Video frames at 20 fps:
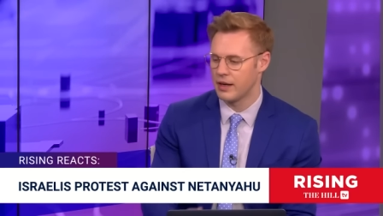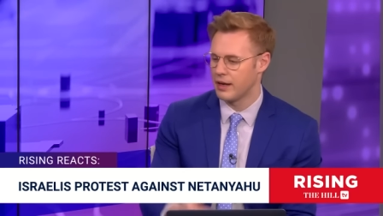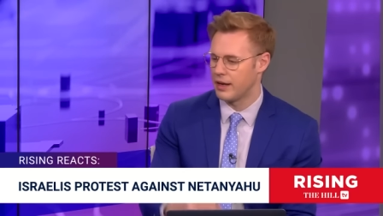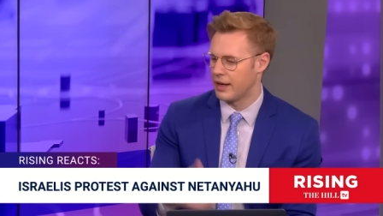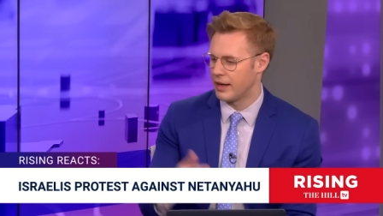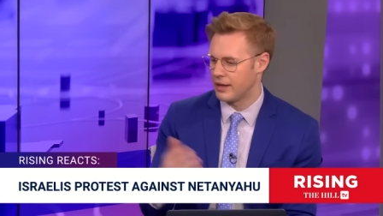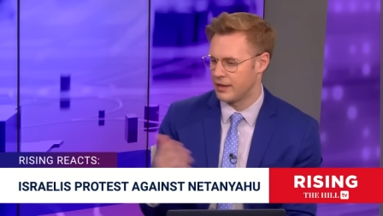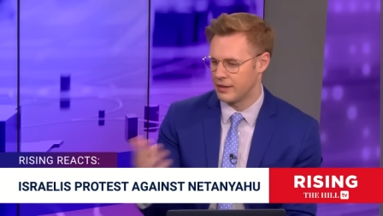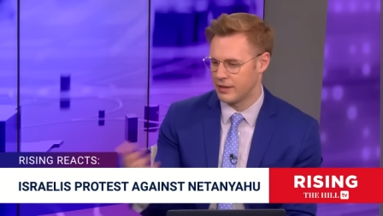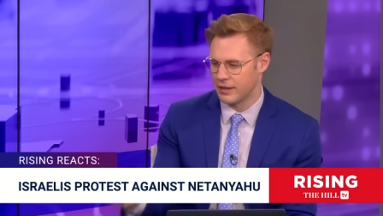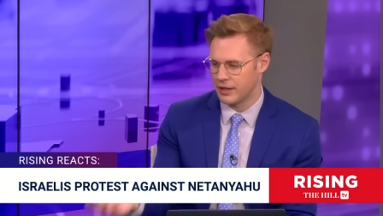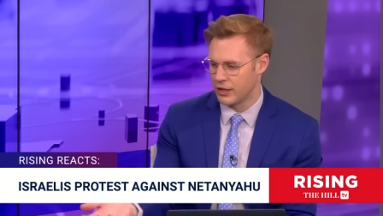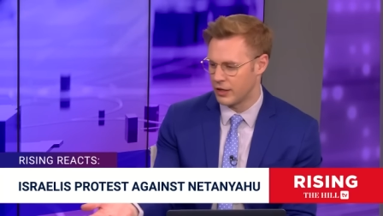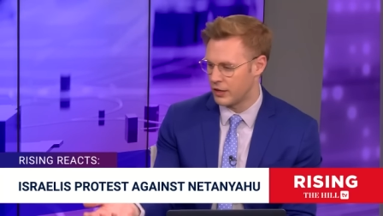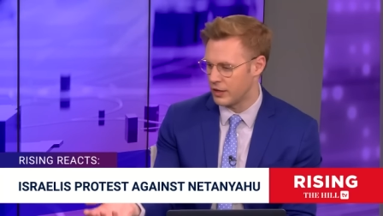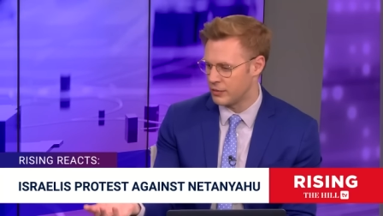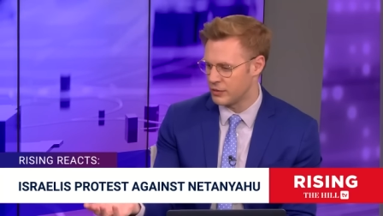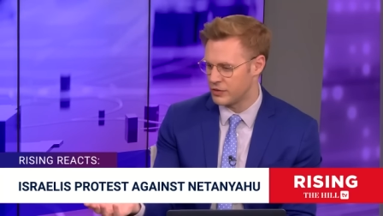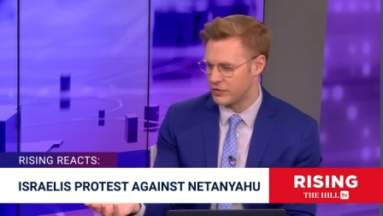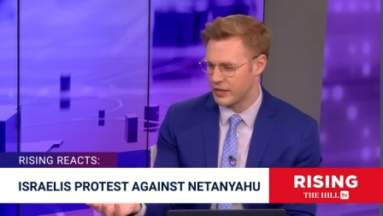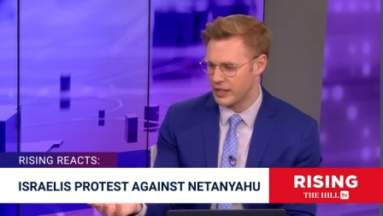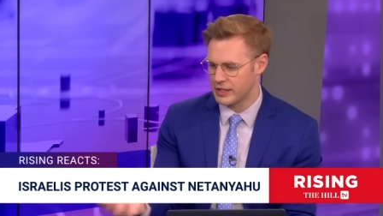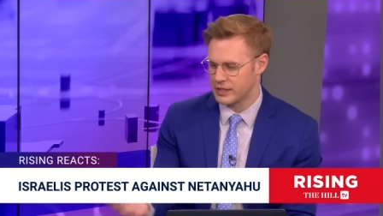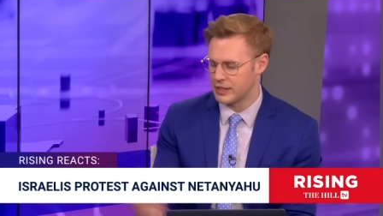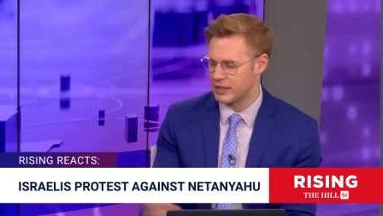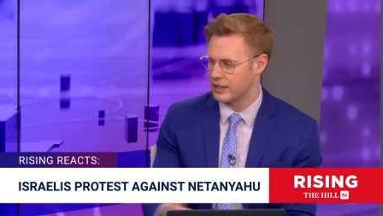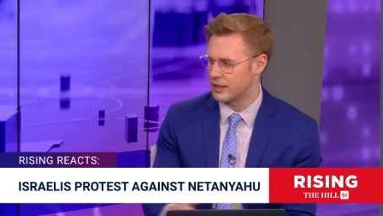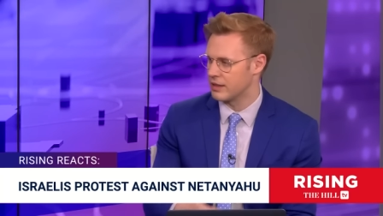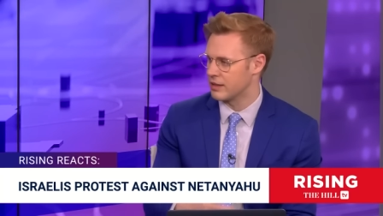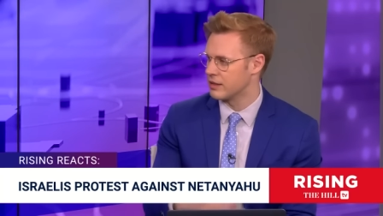and he was
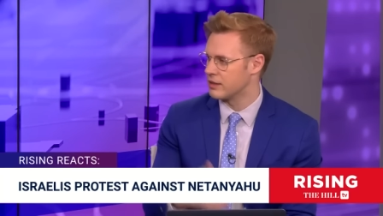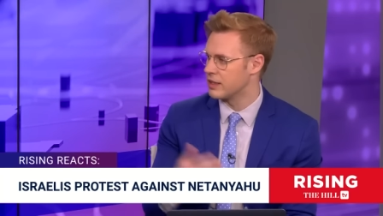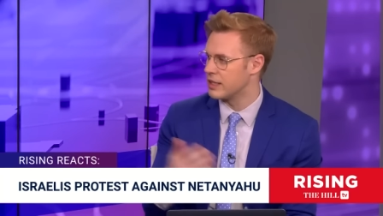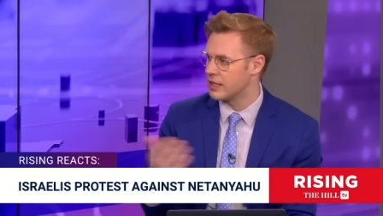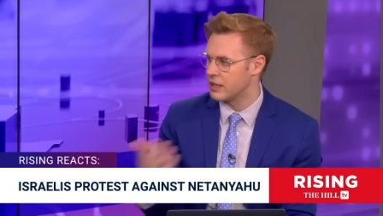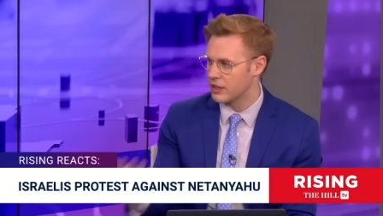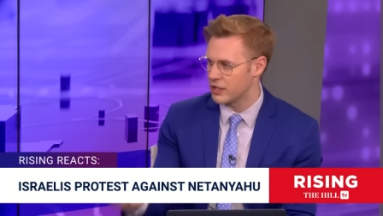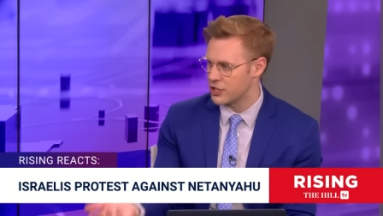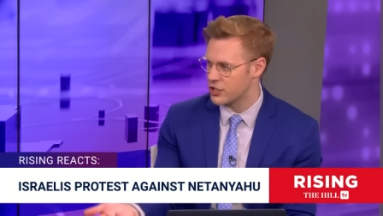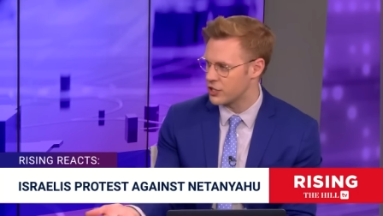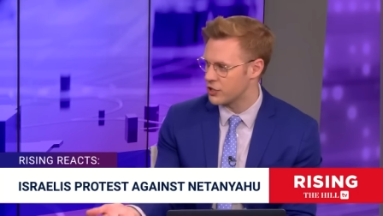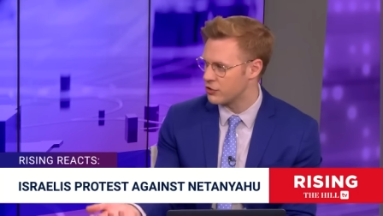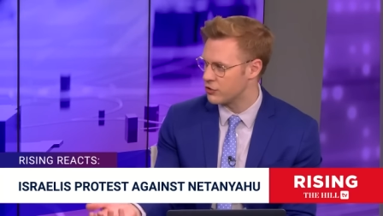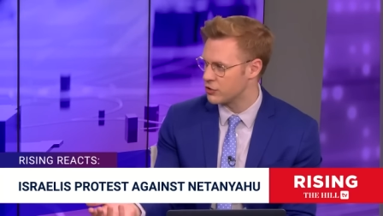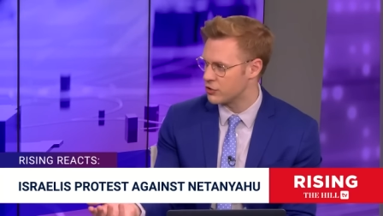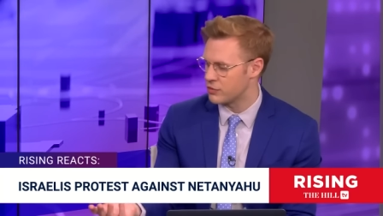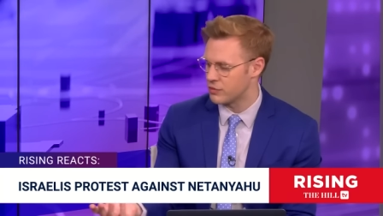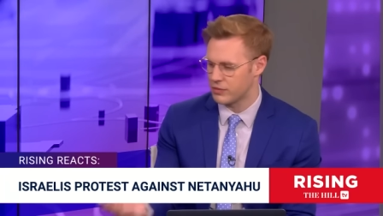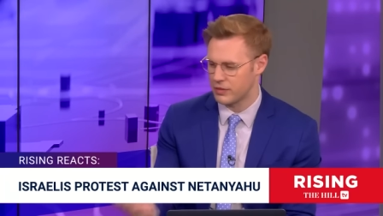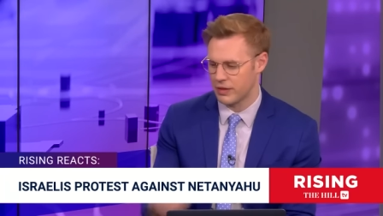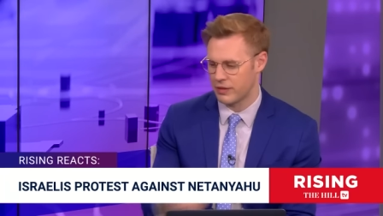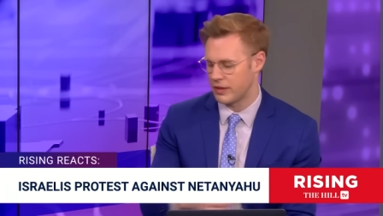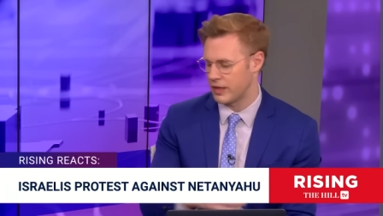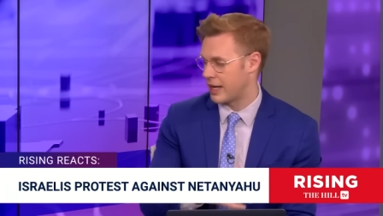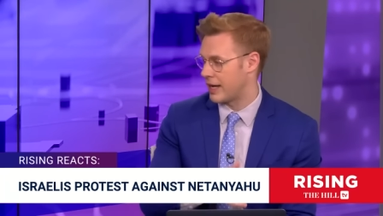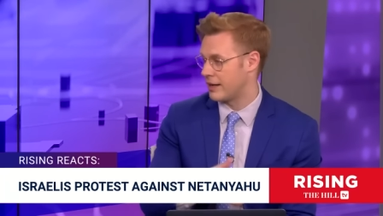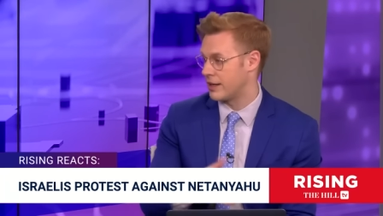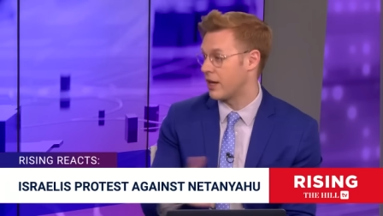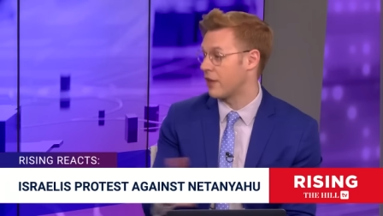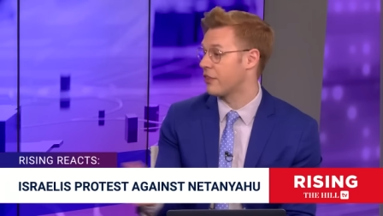facing legal issues
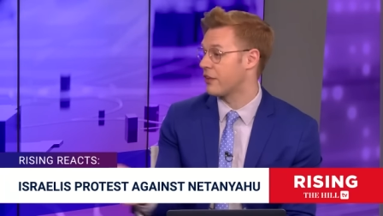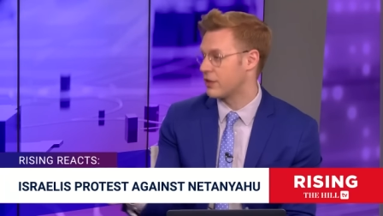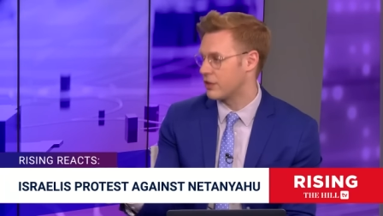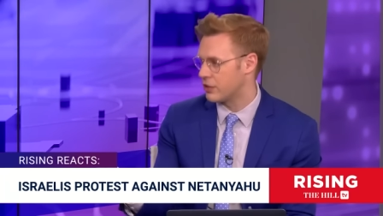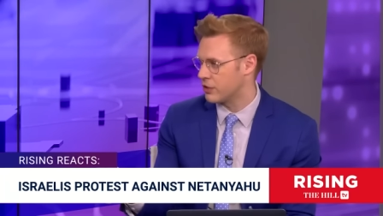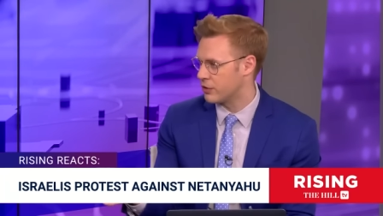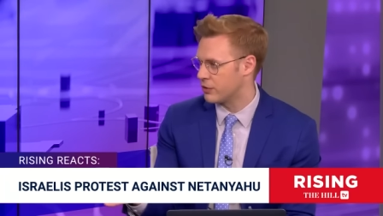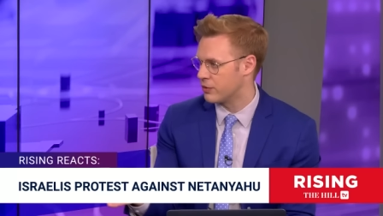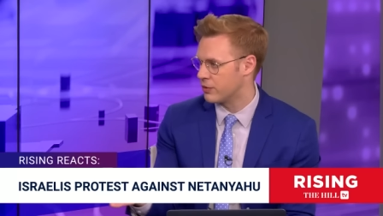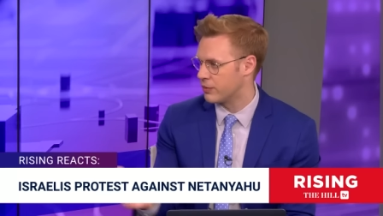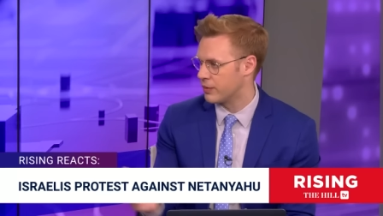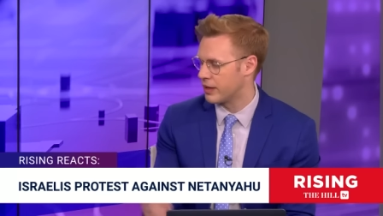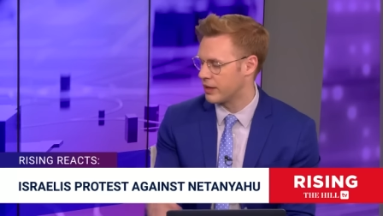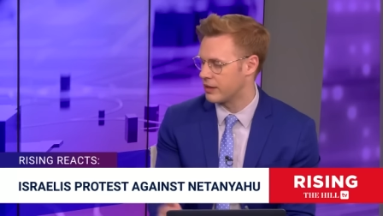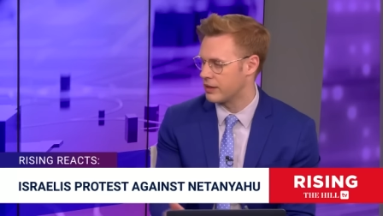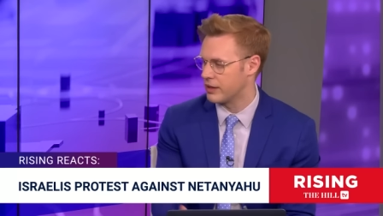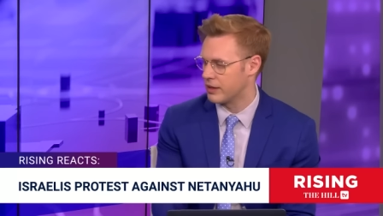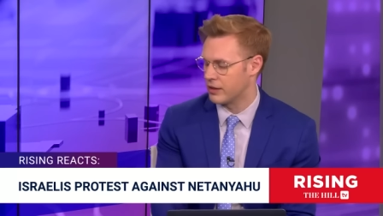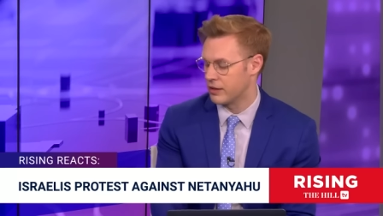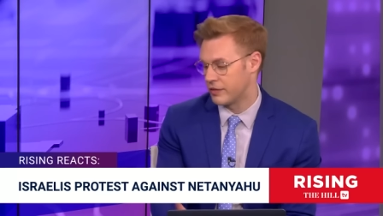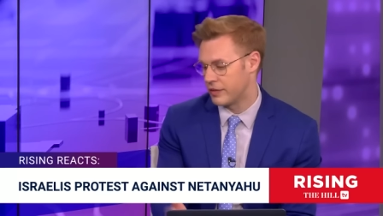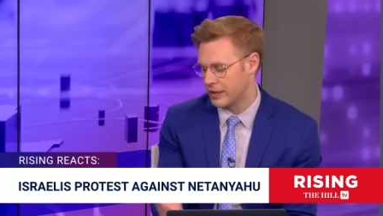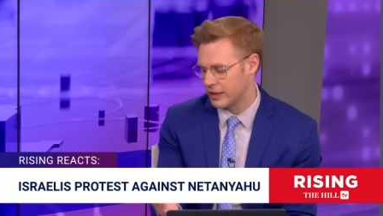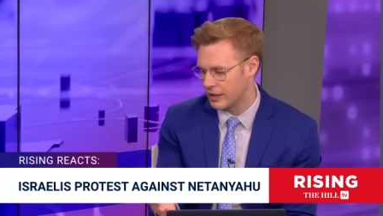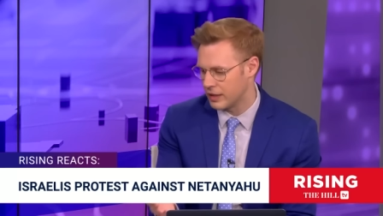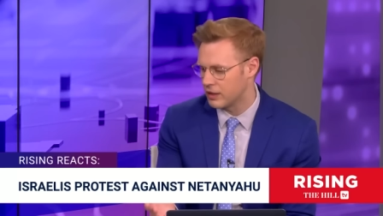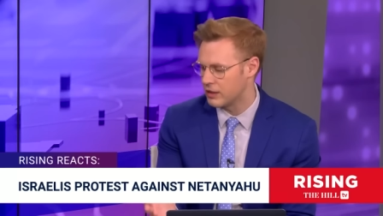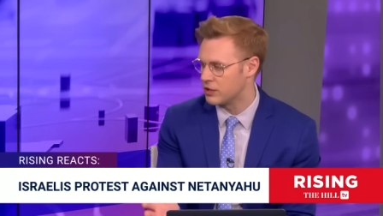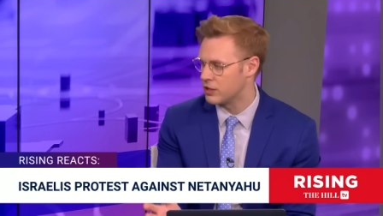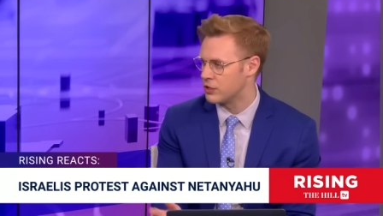that had nothing to do with, or very
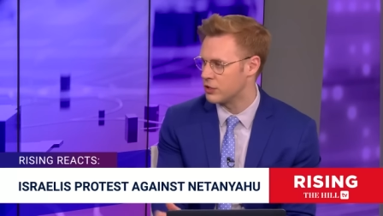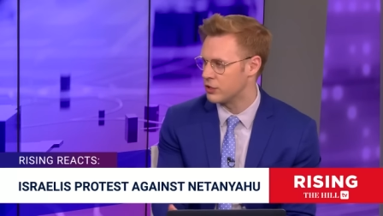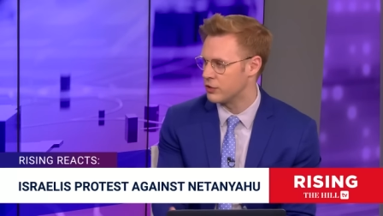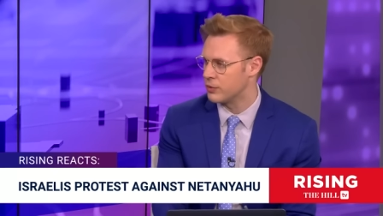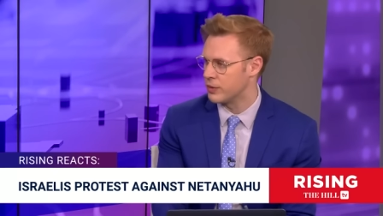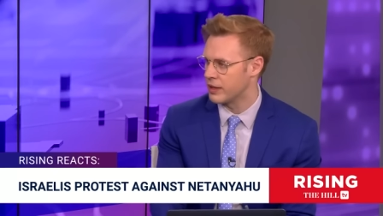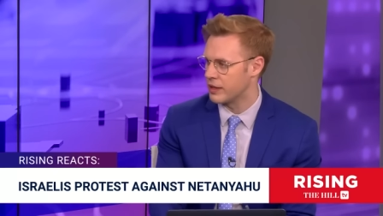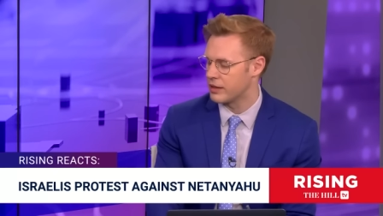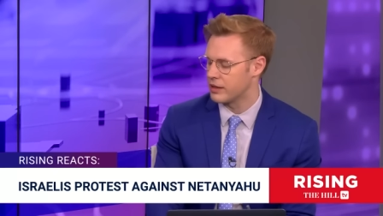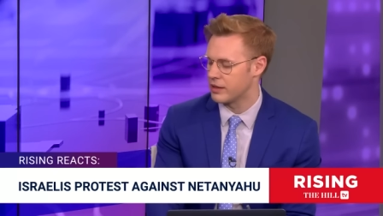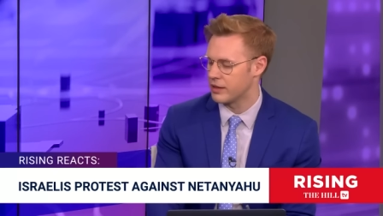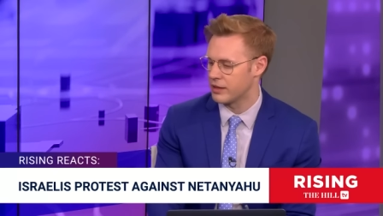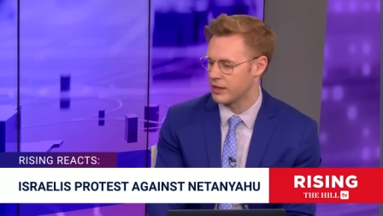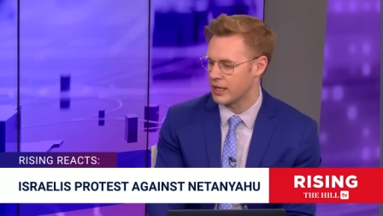little to do with,